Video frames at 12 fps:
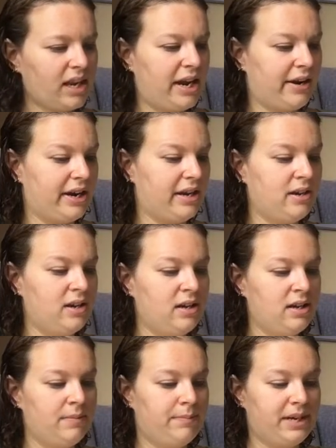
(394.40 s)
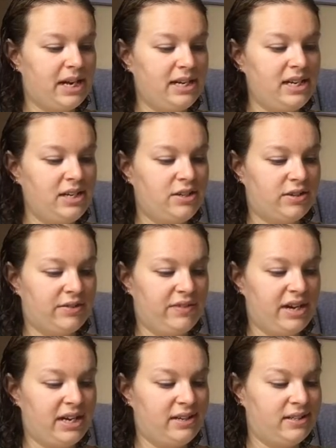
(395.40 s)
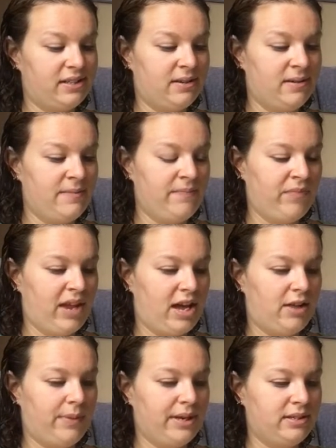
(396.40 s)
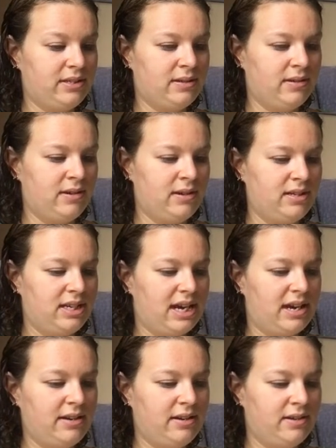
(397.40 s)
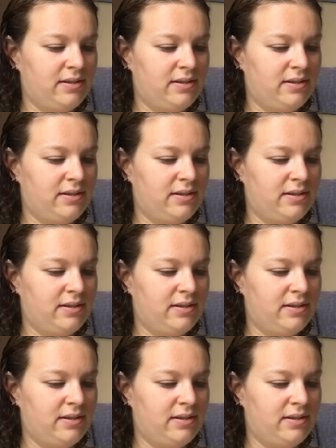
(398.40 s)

Harry, but I need your advice. Albus, Dad?